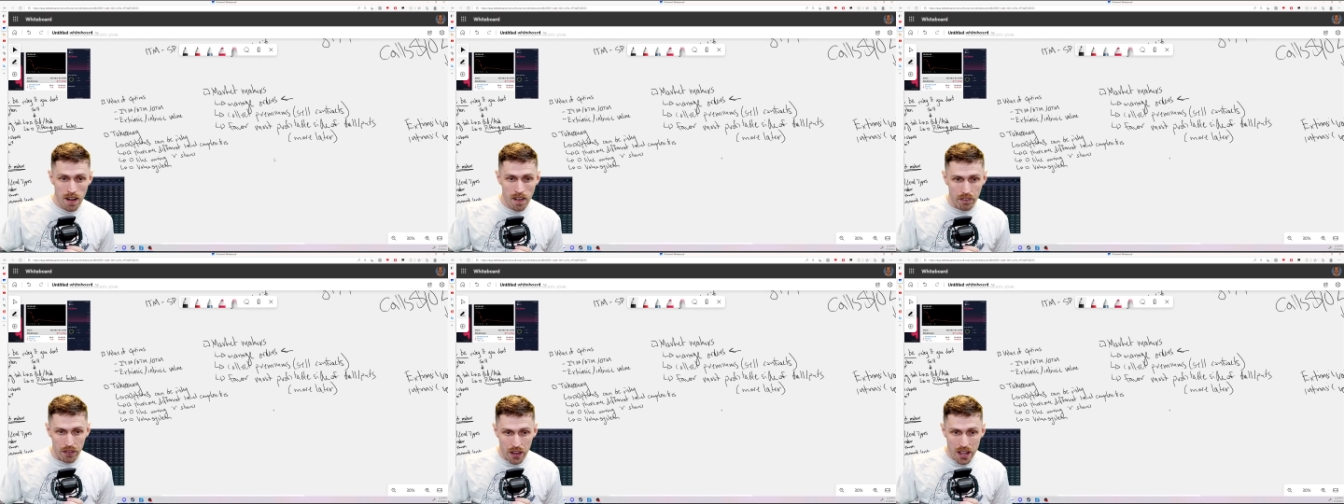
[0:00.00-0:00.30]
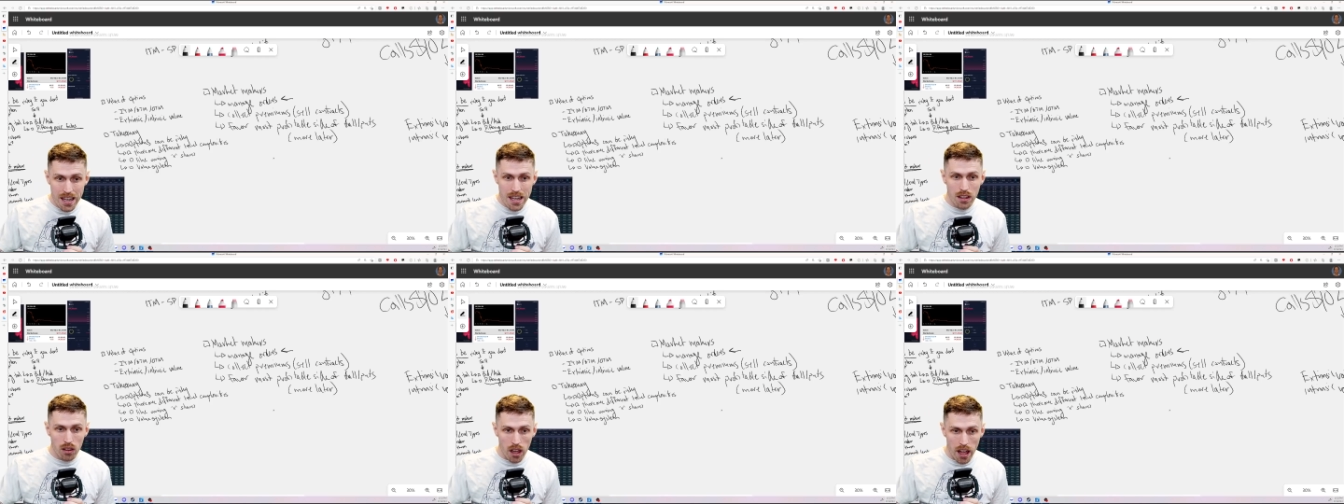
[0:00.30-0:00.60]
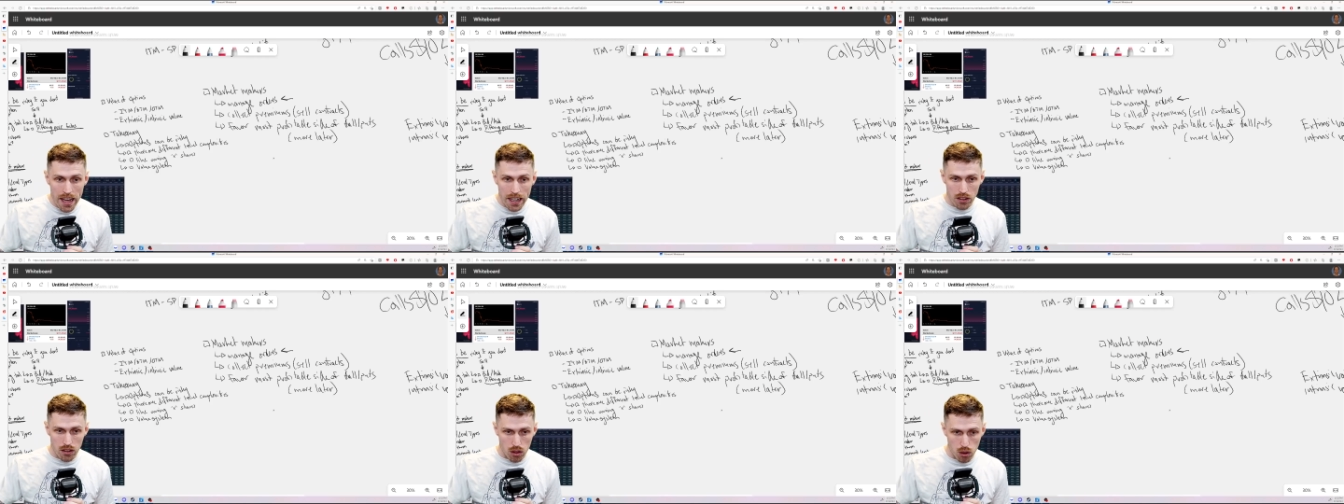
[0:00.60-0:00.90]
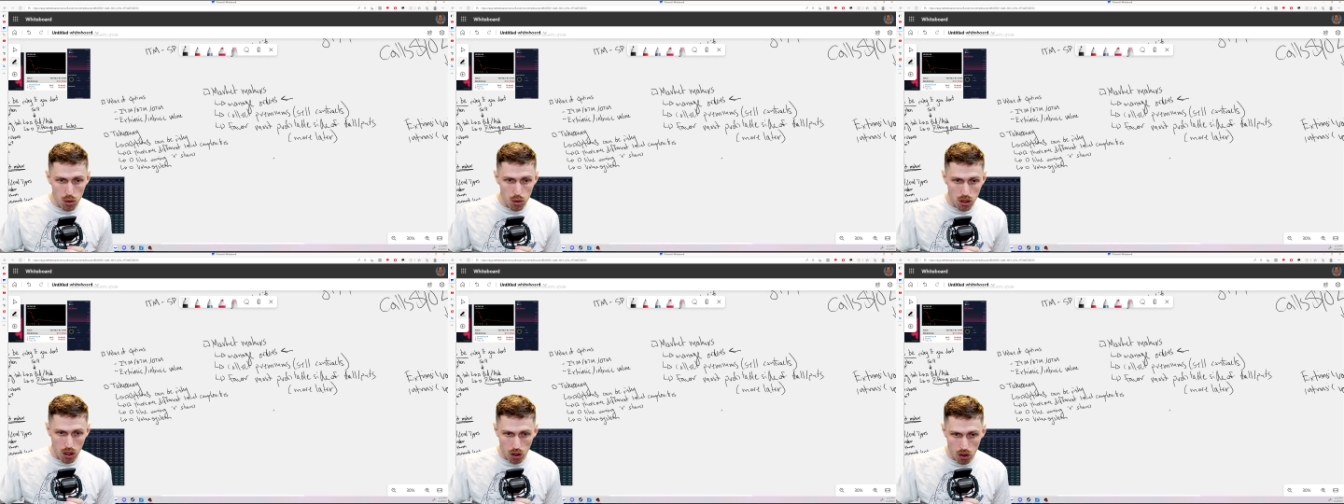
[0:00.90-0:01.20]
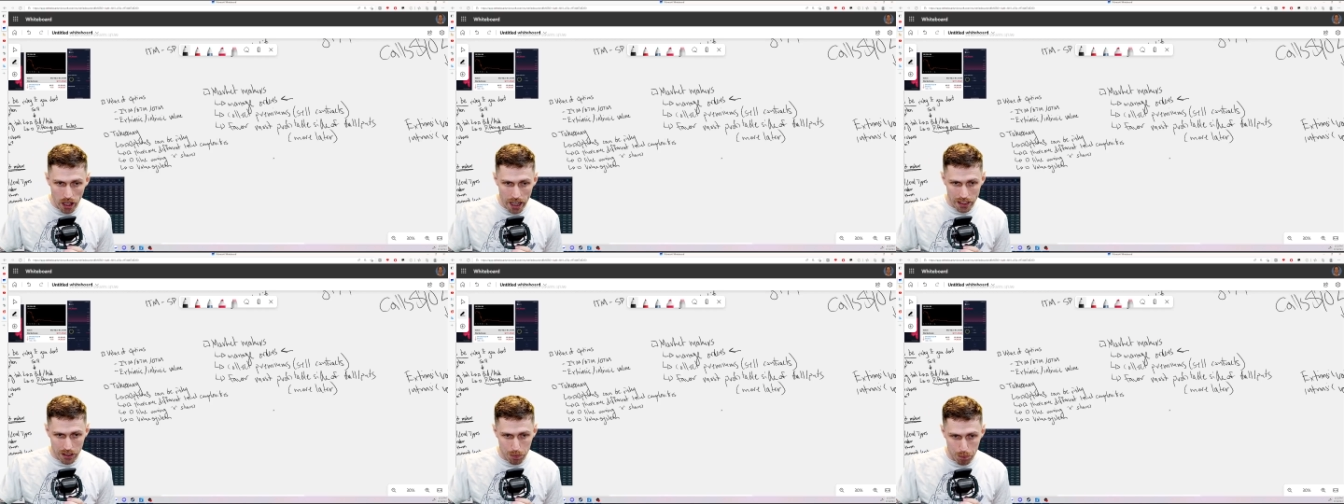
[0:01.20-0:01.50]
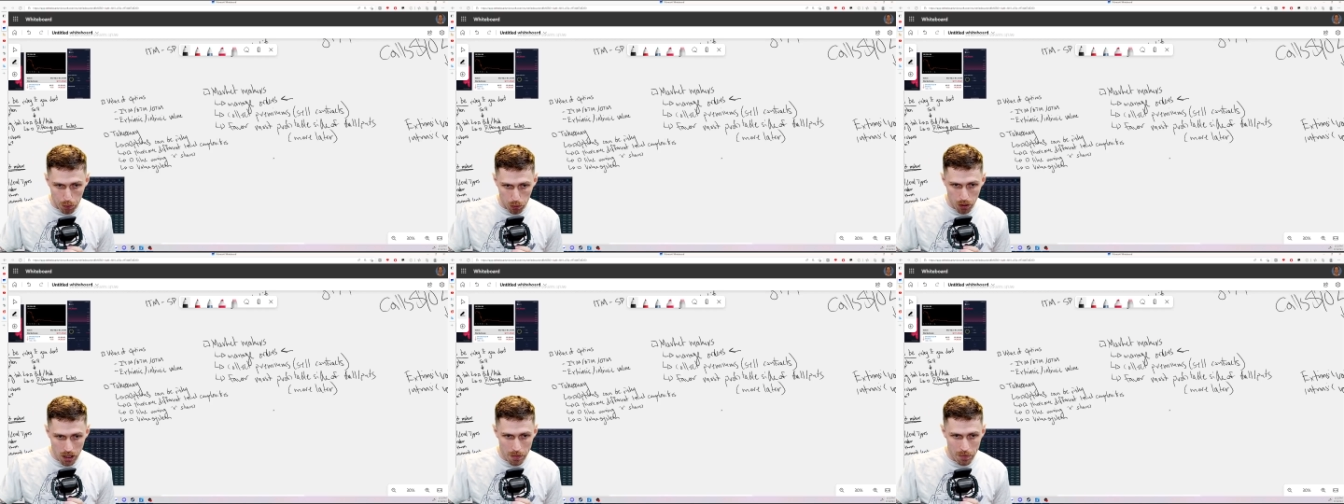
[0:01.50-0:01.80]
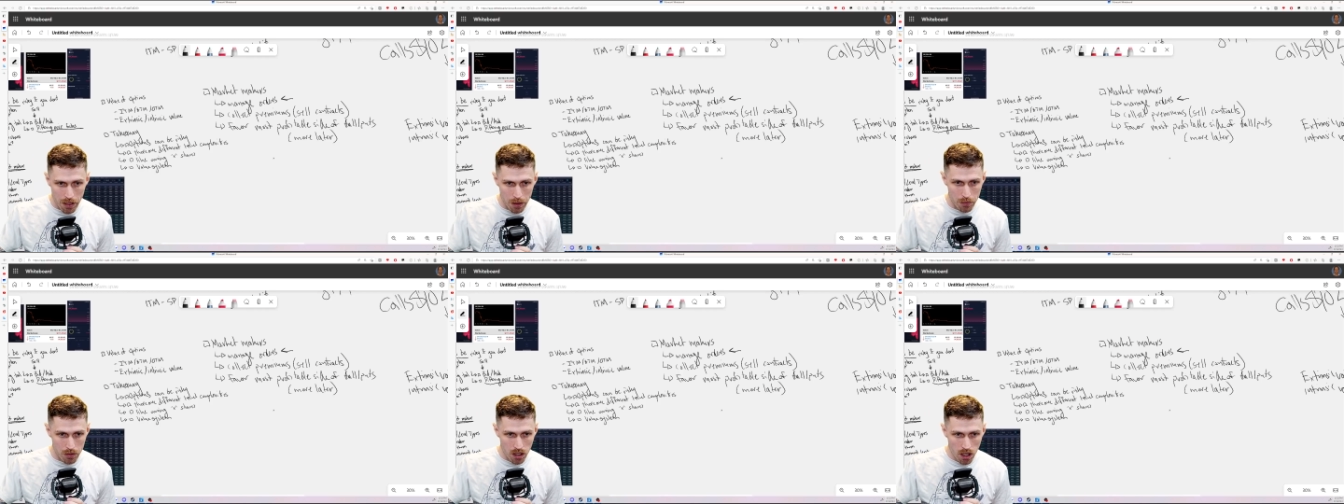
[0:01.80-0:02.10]
They like to collect
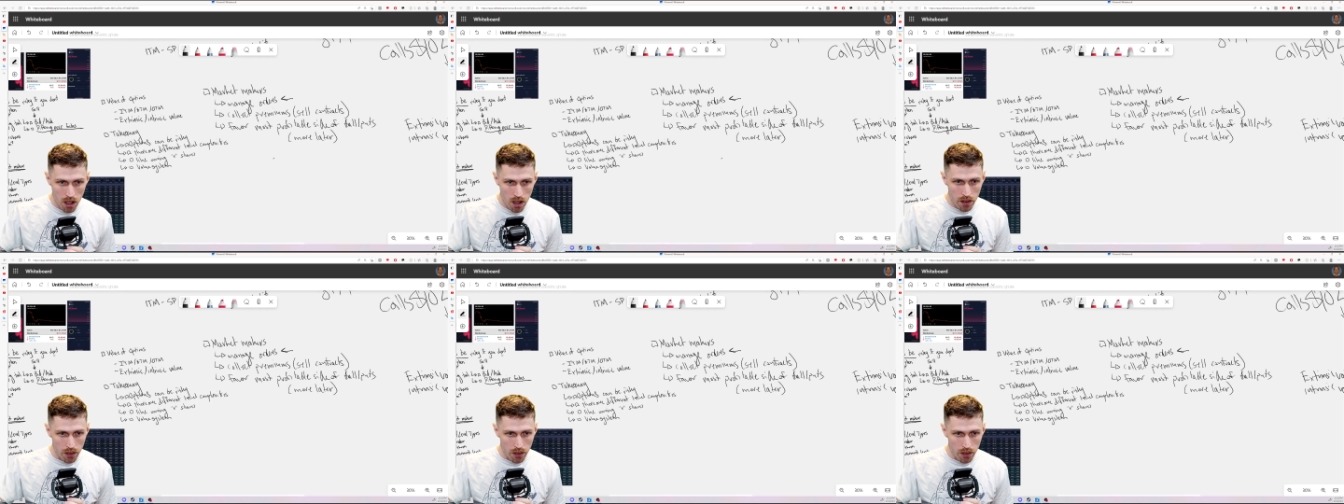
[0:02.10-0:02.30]
premiums.